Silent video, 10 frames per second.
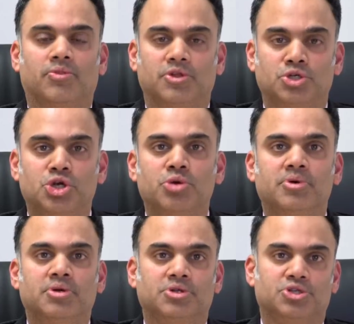the
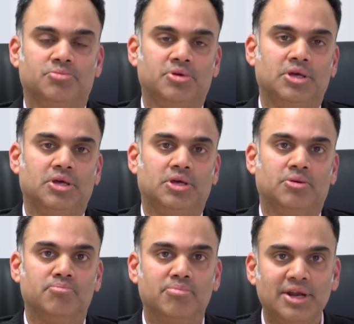tumour to be
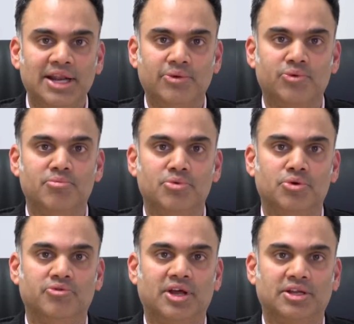completely
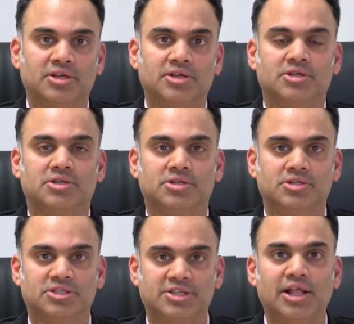removed at a
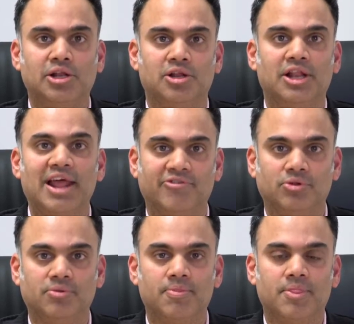cellular
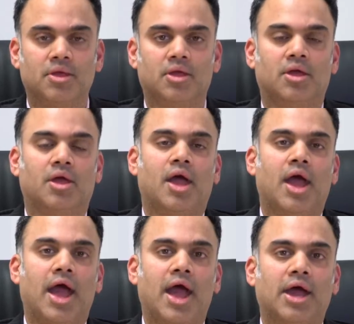level
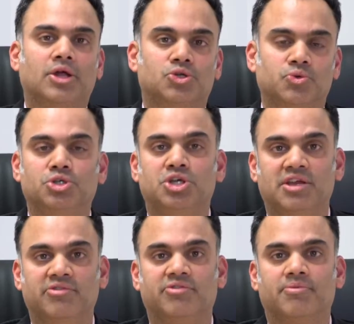to
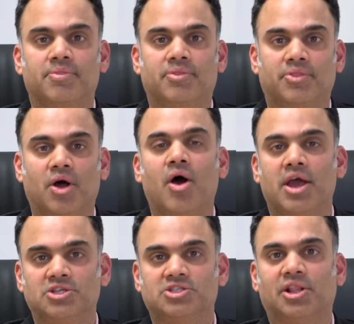achieve the
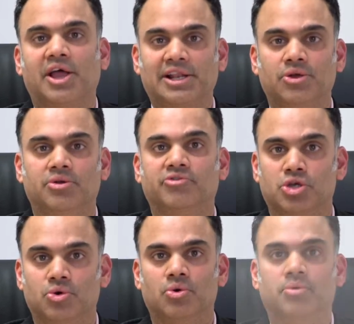highest likelihood of
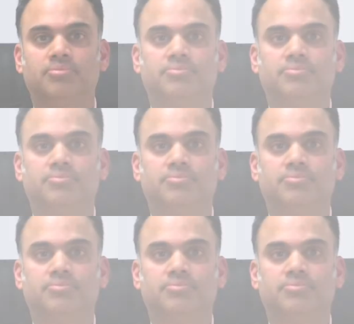cure.